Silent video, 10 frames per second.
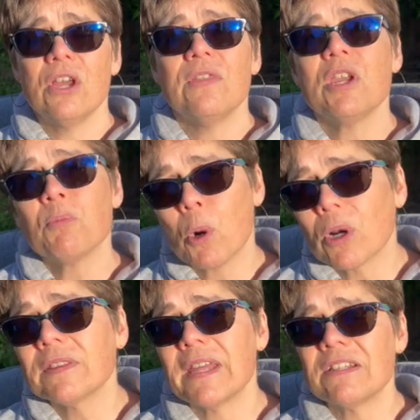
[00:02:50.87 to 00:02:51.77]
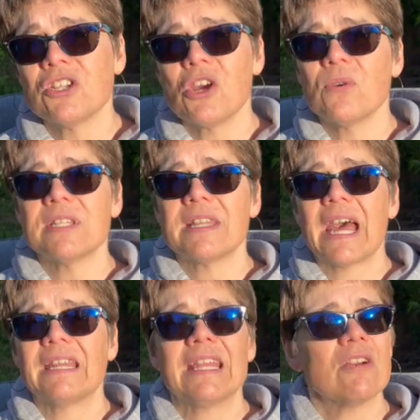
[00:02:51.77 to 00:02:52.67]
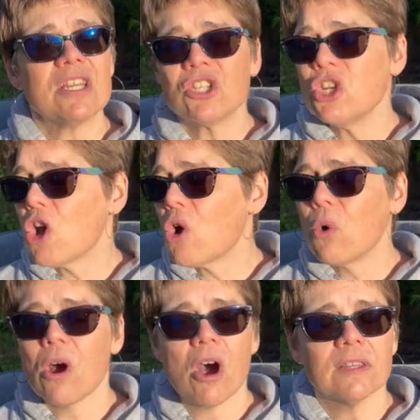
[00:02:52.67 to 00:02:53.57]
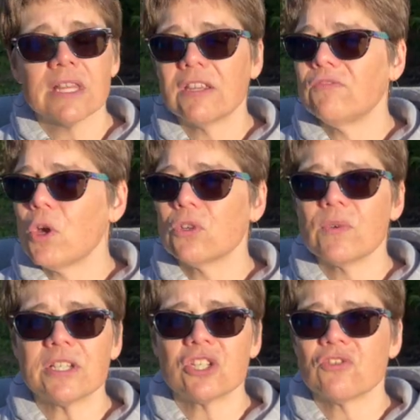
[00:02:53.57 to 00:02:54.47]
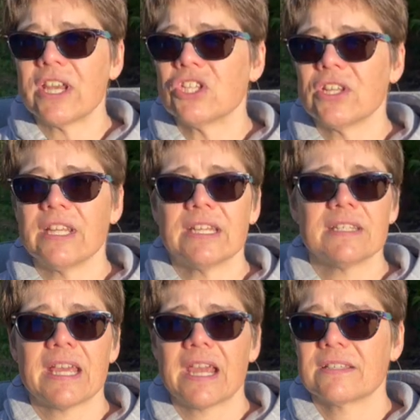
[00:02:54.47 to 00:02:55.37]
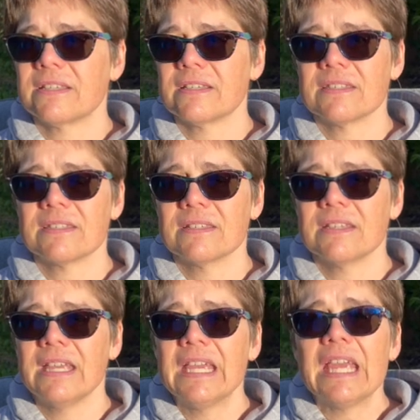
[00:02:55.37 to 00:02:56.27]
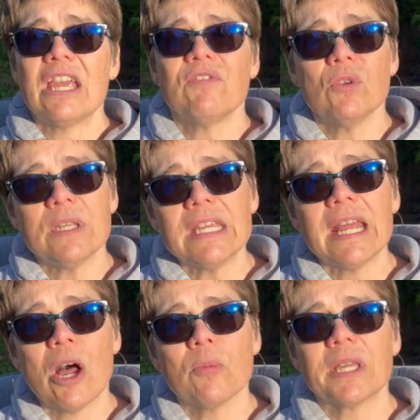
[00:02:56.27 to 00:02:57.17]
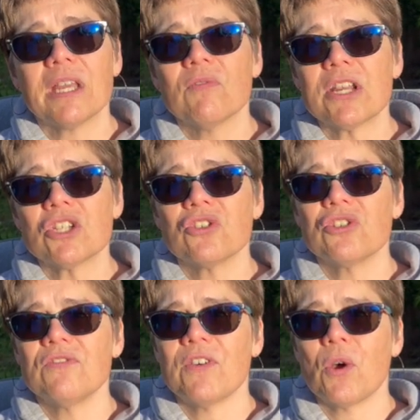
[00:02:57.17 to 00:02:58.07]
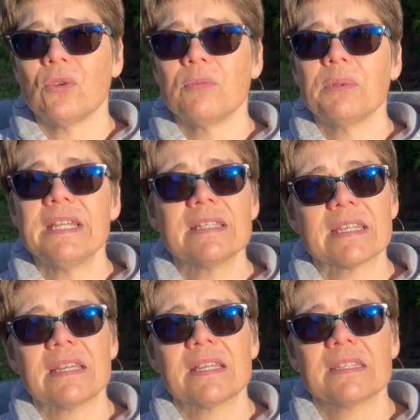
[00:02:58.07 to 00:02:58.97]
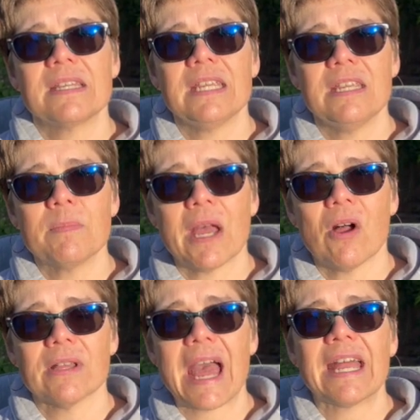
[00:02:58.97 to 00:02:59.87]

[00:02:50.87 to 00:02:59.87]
The important thing to know is that there is no online voter registration in Texas. If you need help getting registered to vote, please send us an email at